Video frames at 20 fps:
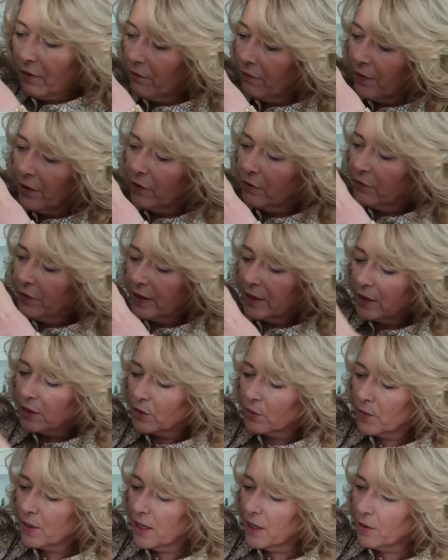velvet
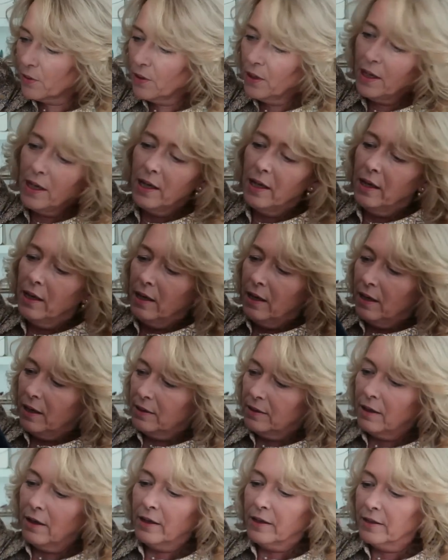as well.
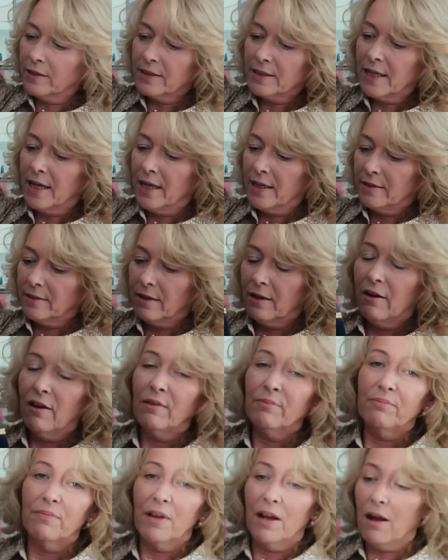Like I said,
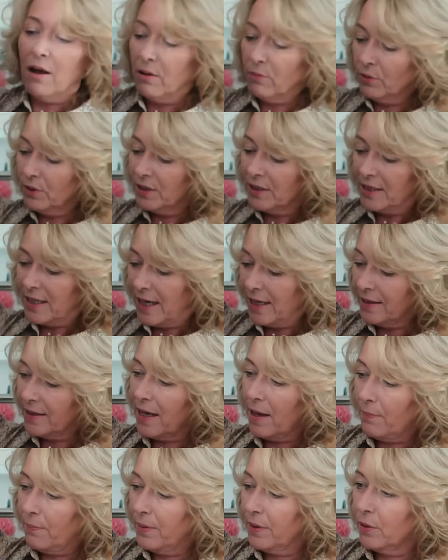I would take
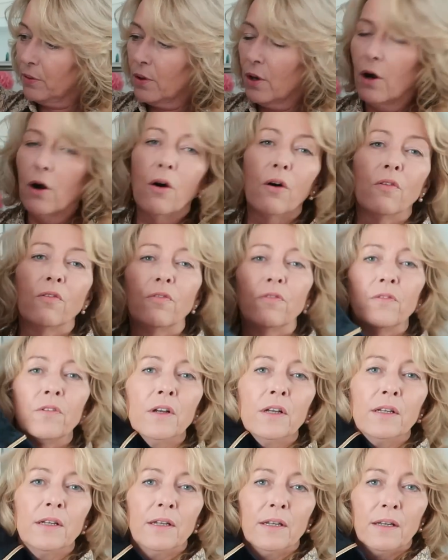that belt off
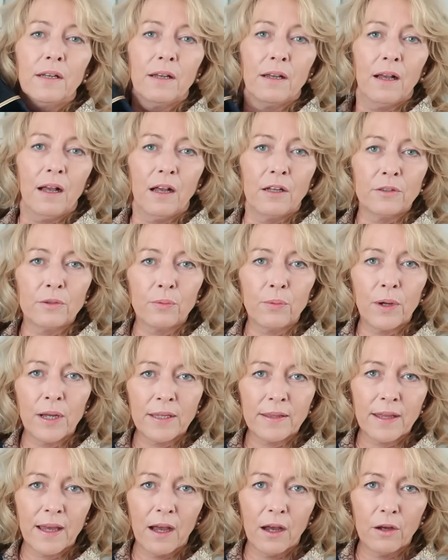and
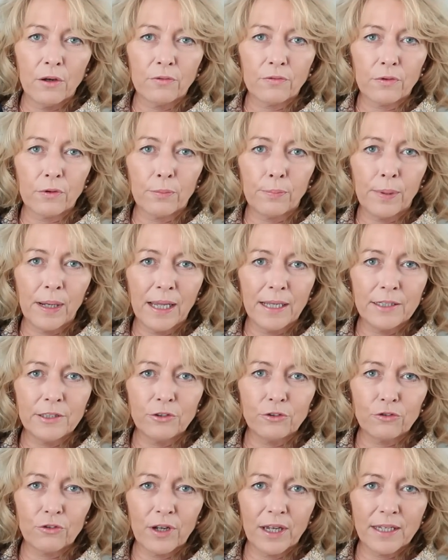wear that over a
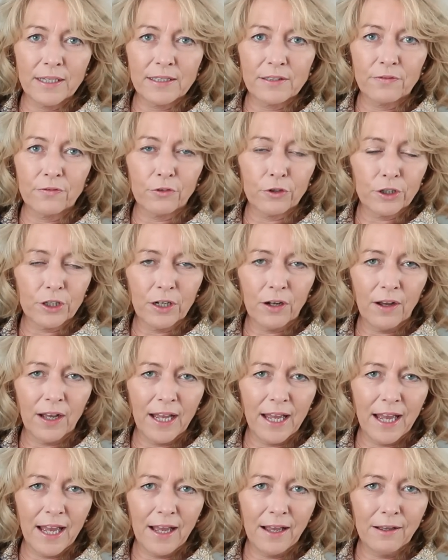plain dress for a
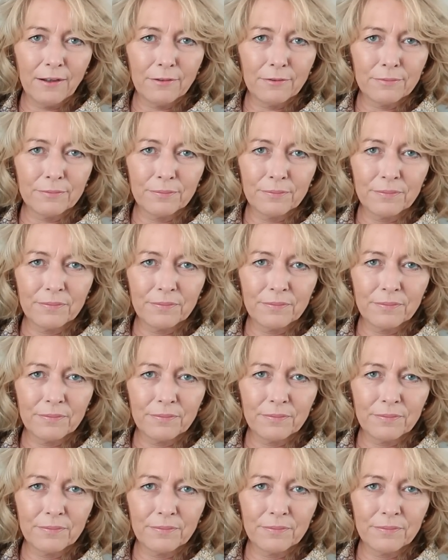night out.